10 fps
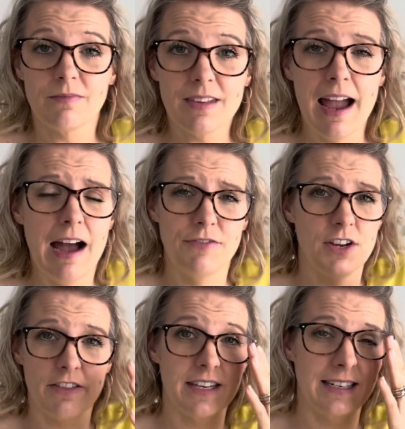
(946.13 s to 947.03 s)
have
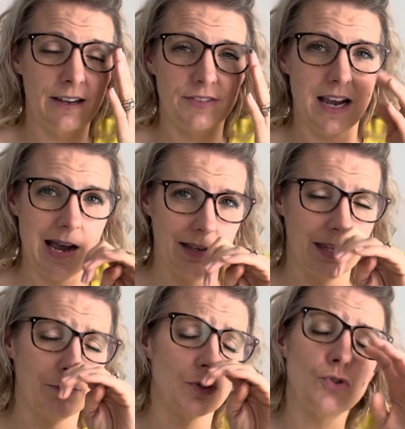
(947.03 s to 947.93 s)
nothing left to add.
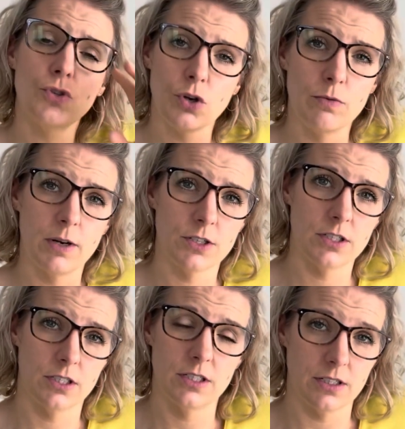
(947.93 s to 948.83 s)
There is so much to
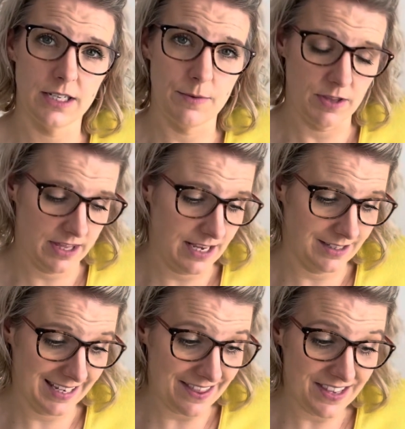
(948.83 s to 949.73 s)
study with these.
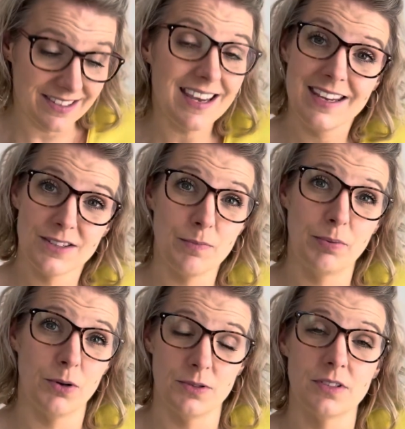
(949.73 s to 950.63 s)
Again, this is a
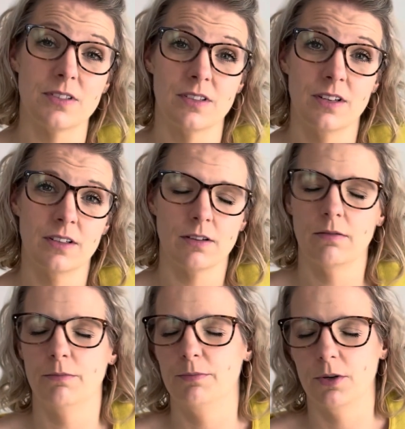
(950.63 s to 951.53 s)
bronze
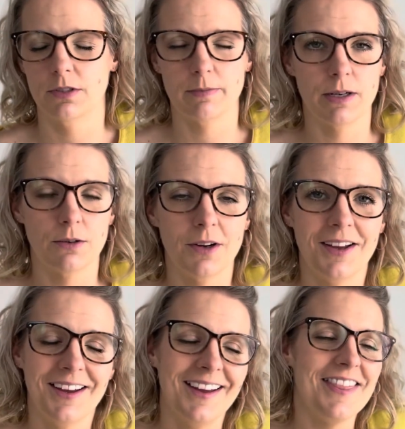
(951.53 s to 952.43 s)
medal.
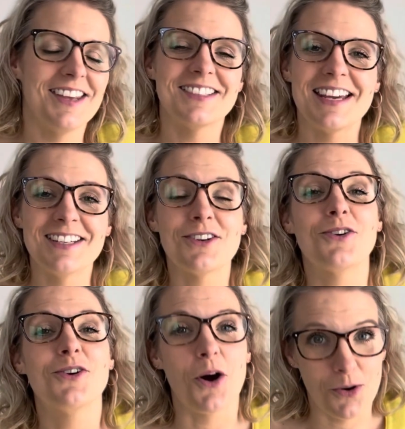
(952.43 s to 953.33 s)
This is a
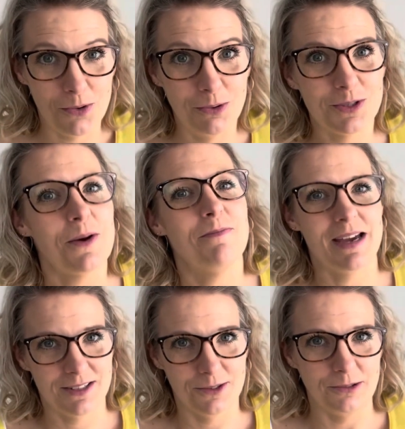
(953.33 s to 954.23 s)
gold
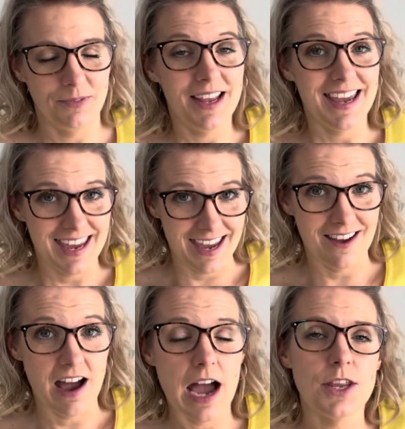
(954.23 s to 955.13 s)
medal
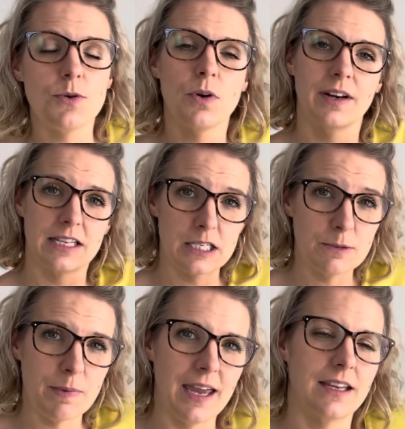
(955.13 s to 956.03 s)
here, and you are
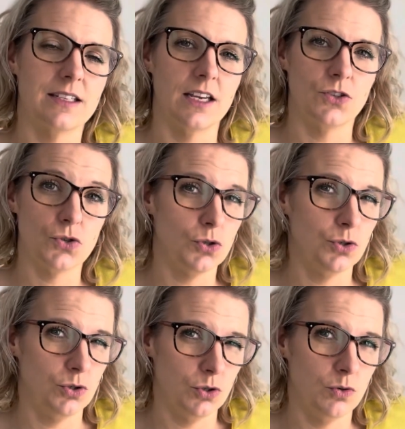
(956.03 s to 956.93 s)
expected to
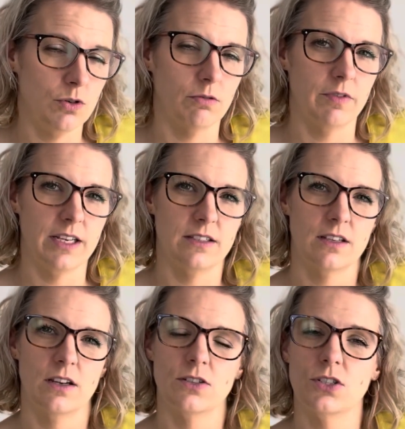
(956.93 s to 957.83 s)
do your
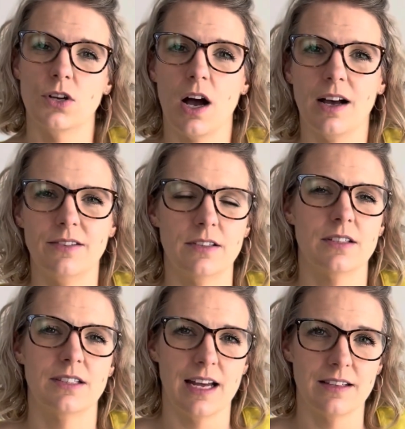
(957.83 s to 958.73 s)
research, to
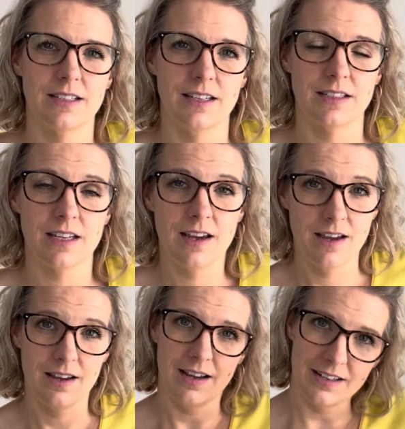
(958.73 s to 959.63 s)
understand it,
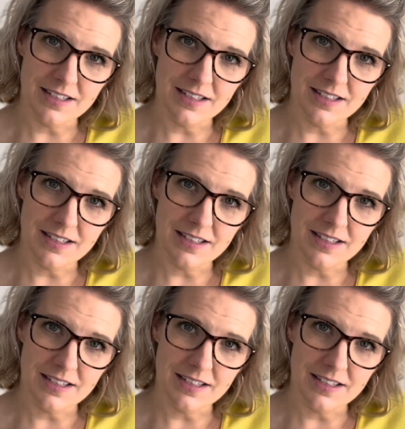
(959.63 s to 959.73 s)
and to